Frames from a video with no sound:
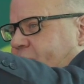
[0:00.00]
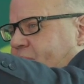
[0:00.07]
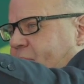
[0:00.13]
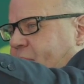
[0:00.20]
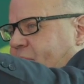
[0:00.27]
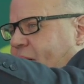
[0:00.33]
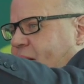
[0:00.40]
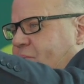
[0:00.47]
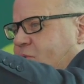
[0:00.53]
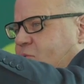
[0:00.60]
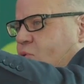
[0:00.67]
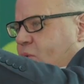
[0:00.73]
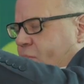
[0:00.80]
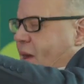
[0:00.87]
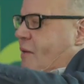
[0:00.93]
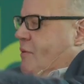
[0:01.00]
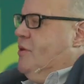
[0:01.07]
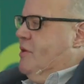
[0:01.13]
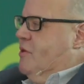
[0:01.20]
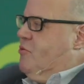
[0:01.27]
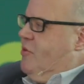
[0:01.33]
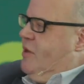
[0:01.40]
But that was all about
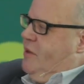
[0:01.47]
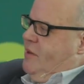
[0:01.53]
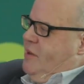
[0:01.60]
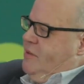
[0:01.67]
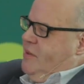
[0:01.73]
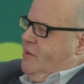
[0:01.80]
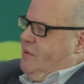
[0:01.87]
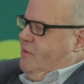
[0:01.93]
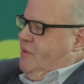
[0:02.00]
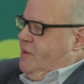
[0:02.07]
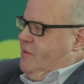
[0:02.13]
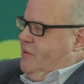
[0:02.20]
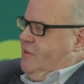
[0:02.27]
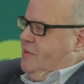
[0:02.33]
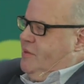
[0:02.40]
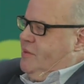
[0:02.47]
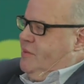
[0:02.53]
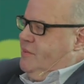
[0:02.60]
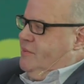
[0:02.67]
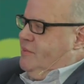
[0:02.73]
controlling the questions.